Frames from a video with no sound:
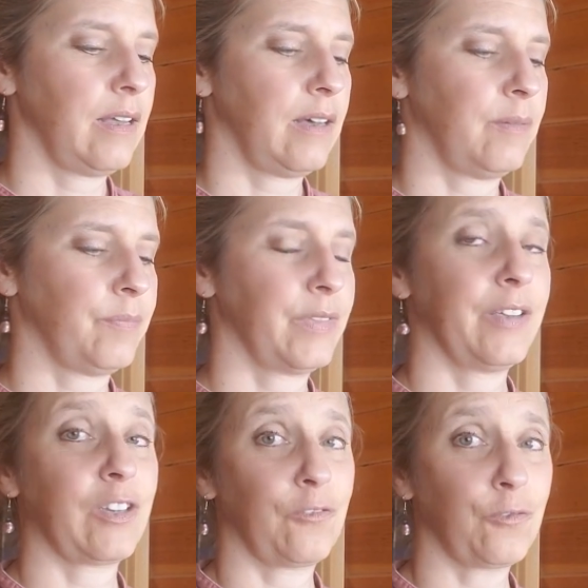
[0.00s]
Um,
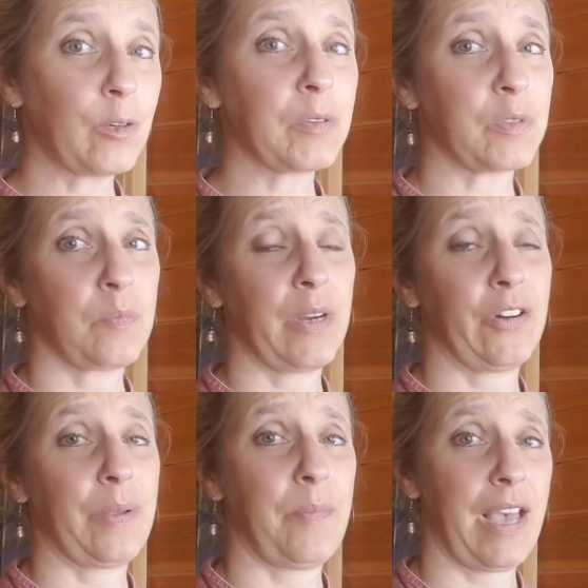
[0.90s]
they confirmed it was
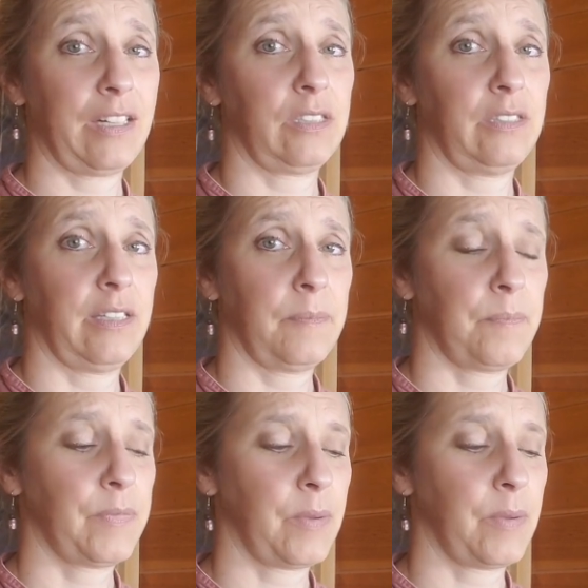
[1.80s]
Mary Magdalene,